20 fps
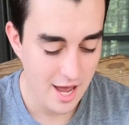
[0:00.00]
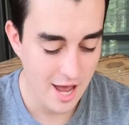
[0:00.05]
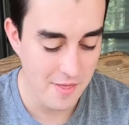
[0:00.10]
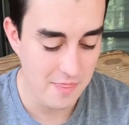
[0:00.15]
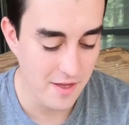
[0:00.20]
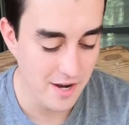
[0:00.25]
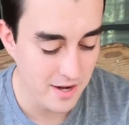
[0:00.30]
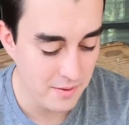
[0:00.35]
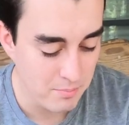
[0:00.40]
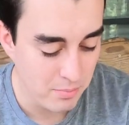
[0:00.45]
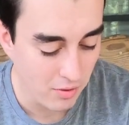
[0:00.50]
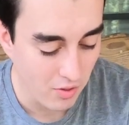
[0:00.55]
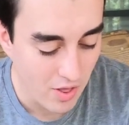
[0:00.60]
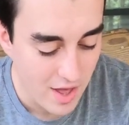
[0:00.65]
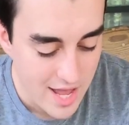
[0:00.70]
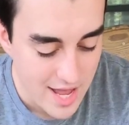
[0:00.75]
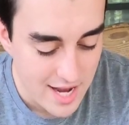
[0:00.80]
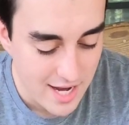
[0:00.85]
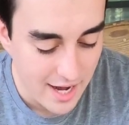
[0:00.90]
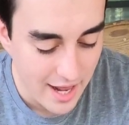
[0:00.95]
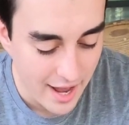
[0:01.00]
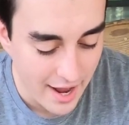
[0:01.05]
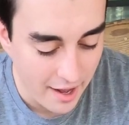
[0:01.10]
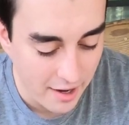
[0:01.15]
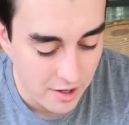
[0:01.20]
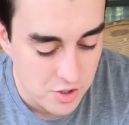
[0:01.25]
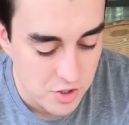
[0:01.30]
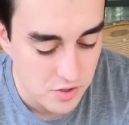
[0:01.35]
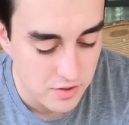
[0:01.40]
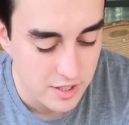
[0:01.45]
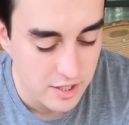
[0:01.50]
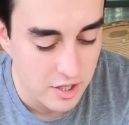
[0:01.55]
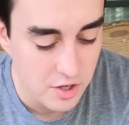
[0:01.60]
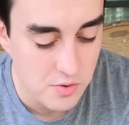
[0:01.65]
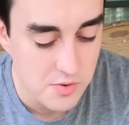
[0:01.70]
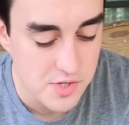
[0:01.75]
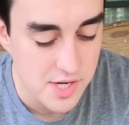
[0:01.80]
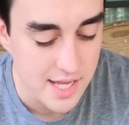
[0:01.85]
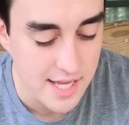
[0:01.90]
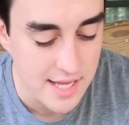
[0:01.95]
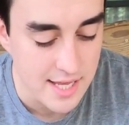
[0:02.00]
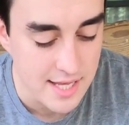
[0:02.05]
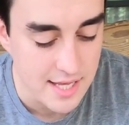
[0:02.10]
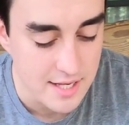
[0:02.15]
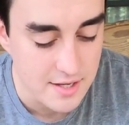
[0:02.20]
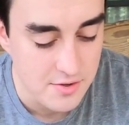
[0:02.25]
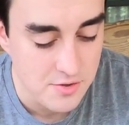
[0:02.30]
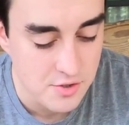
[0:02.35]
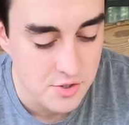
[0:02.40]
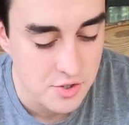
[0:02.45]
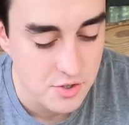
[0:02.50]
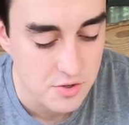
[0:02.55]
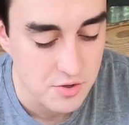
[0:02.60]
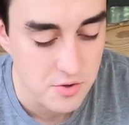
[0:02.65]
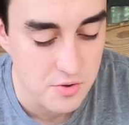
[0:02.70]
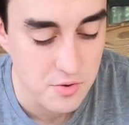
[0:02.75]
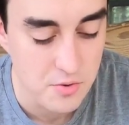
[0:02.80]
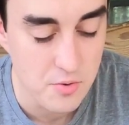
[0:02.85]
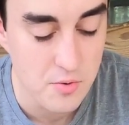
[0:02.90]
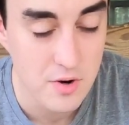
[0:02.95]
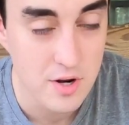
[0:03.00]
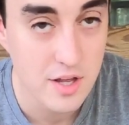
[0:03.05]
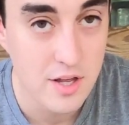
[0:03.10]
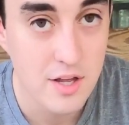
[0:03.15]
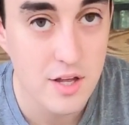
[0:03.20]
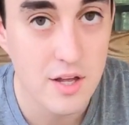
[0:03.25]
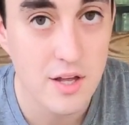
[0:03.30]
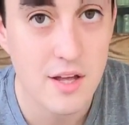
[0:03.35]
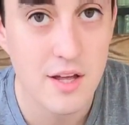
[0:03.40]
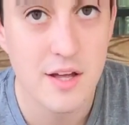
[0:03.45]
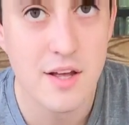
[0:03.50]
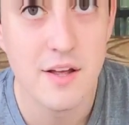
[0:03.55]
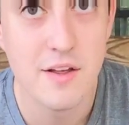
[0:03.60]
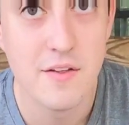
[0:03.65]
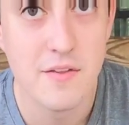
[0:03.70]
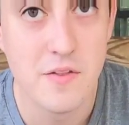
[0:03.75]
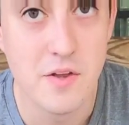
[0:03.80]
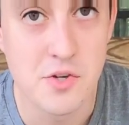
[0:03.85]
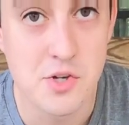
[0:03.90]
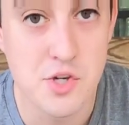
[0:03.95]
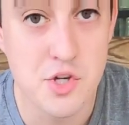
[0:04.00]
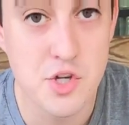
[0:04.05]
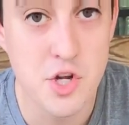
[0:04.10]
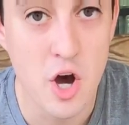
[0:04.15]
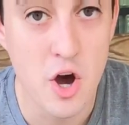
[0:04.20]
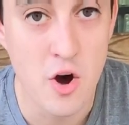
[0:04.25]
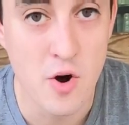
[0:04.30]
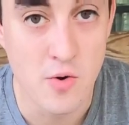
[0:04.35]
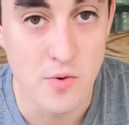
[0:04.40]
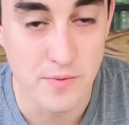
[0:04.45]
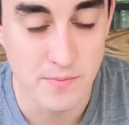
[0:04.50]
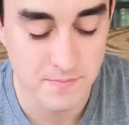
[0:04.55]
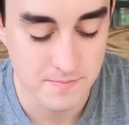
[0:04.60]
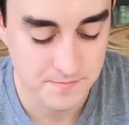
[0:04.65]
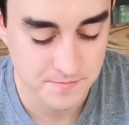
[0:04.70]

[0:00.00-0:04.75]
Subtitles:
and then blade actually goes into the stone.